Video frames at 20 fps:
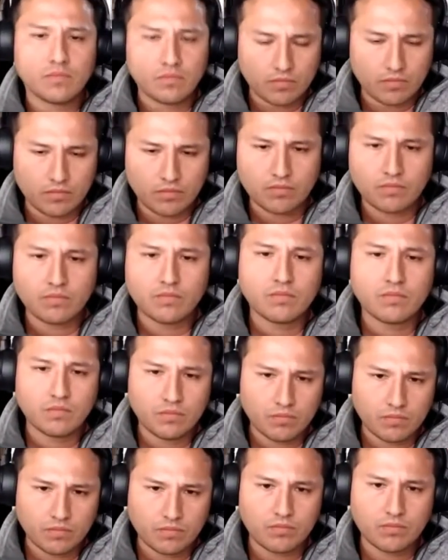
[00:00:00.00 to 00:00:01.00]

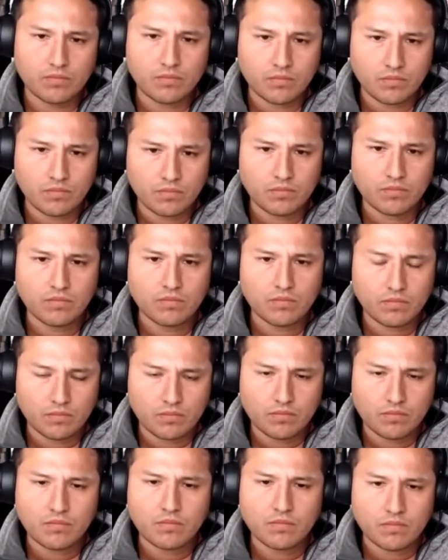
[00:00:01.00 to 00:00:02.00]

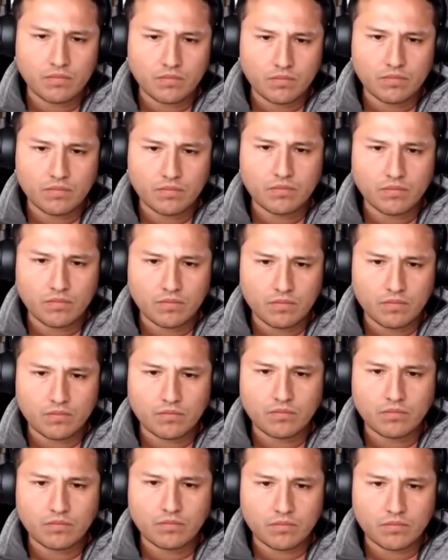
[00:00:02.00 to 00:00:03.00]

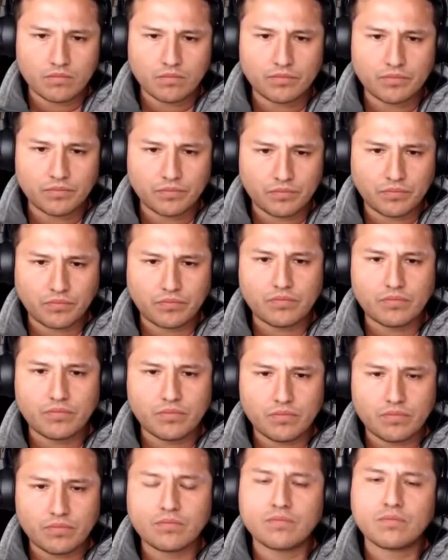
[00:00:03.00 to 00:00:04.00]

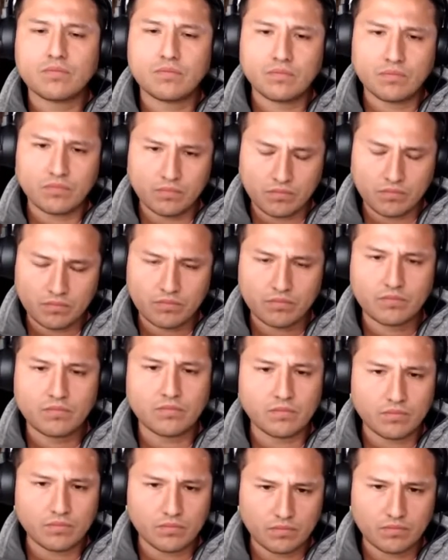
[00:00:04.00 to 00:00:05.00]

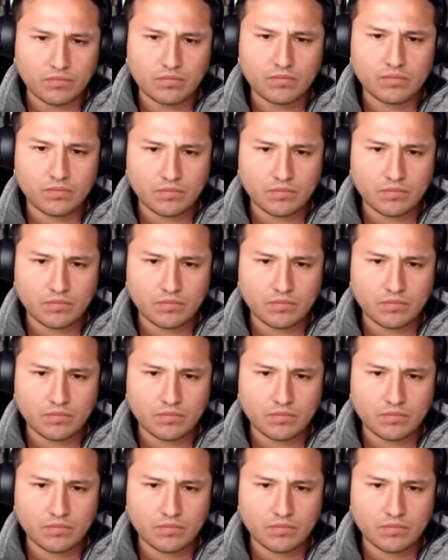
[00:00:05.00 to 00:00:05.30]
[no speech]